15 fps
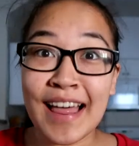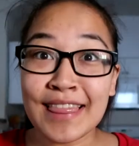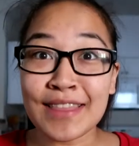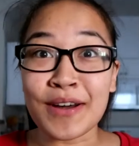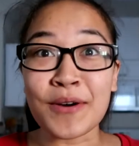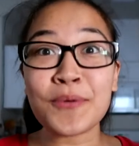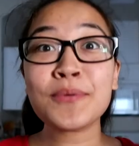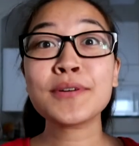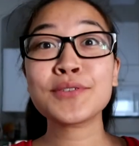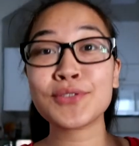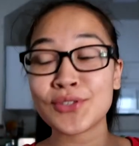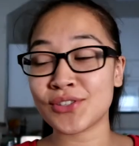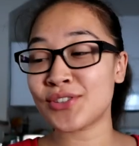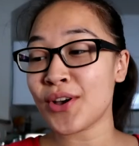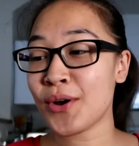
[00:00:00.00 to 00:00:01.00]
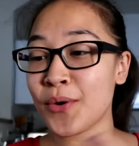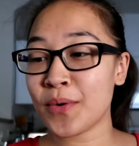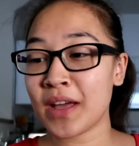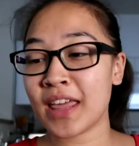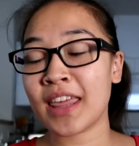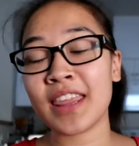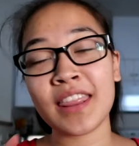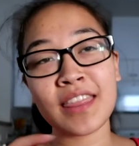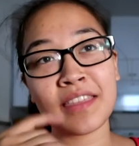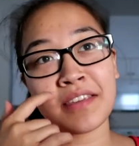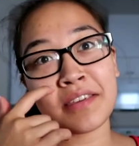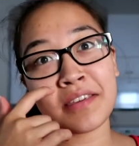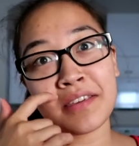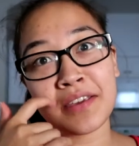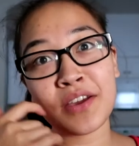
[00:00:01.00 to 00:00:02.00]
Hello. So
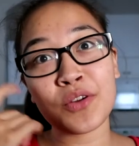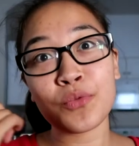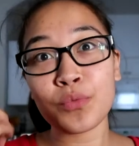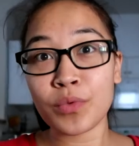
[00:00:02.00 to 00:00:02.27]
the